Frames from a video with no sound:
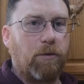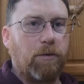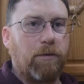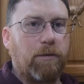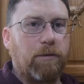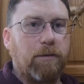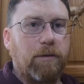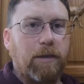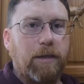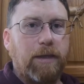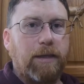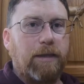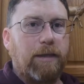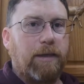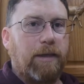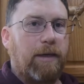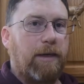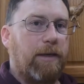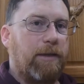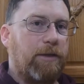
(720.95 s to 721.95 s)
or
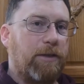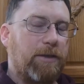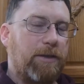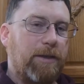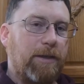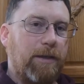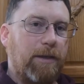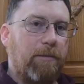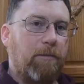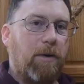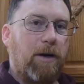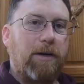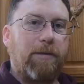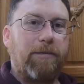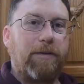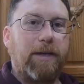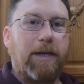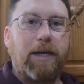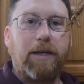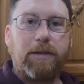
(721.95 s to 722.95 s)
just a
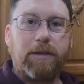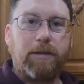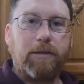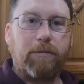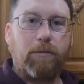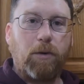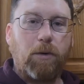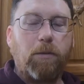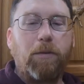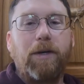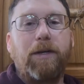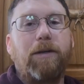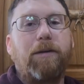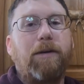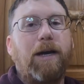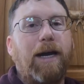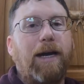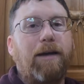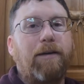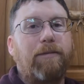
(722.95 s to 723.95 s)
modification of what we do
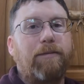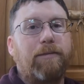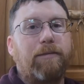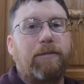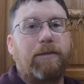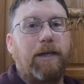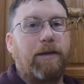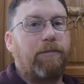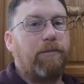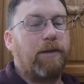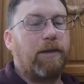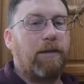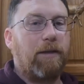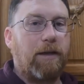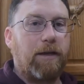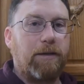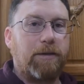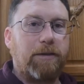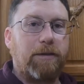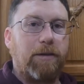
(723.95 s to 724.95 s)
have, definitely
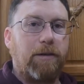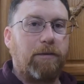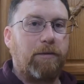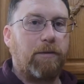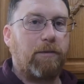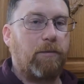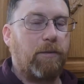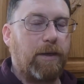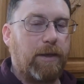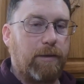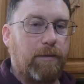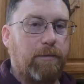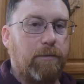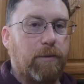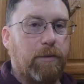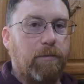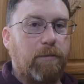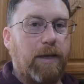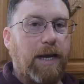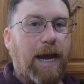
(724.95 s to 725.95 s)
let us know and we
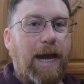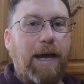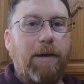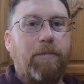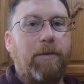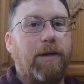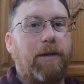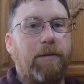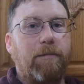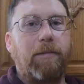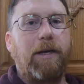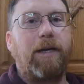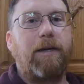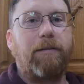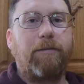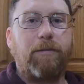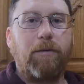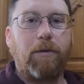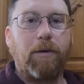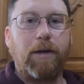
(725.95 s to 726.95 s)
would be happy to make
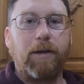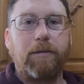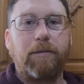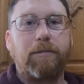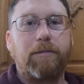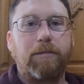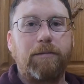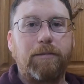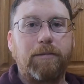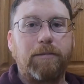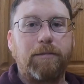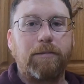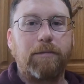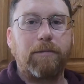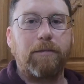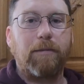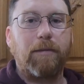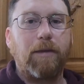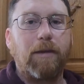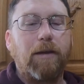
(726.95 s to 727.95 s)
it for you.
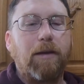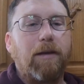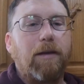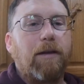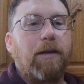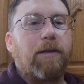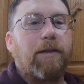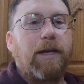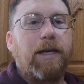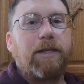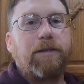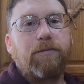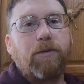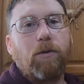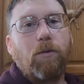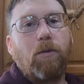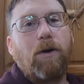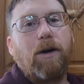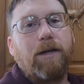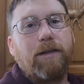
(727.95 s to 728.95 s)
Thanks
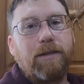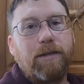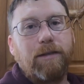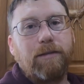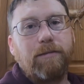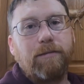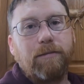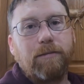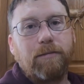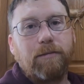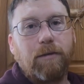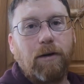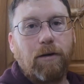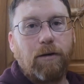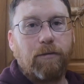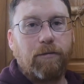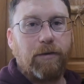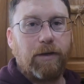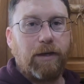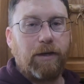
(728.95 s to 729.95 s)
for watching
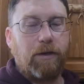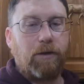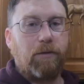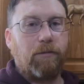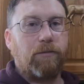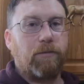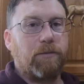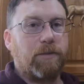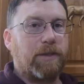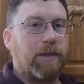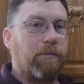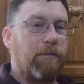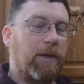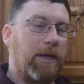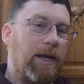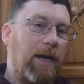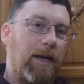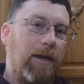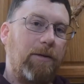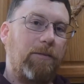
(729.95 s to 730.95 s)
our video from
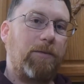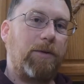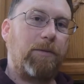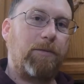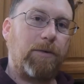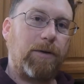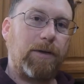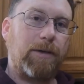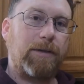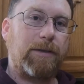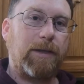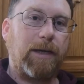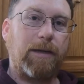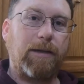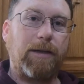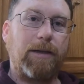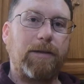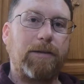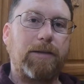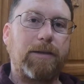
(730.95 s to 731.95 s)
Simplicated Woodworks
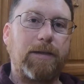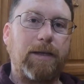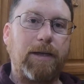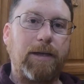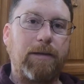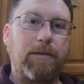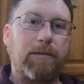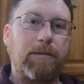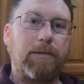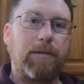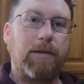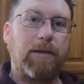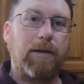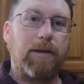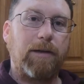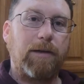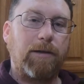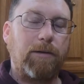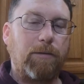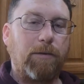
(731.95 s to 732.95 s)
LLC,
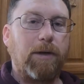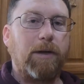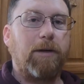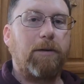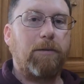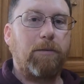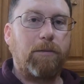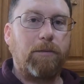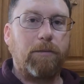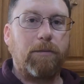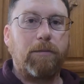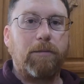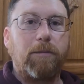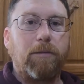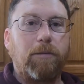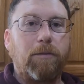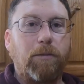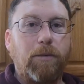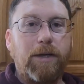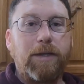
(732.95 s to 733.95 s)
where
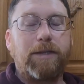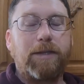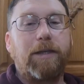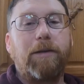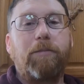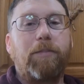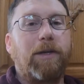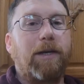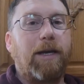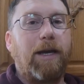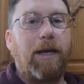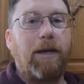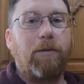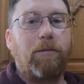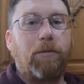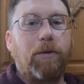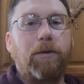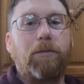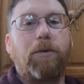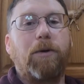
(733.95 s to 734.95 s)
we
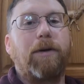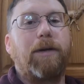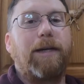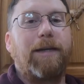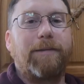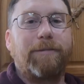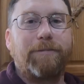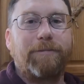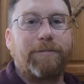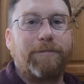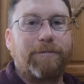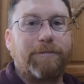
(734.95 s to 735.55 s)
simplicate woodworking.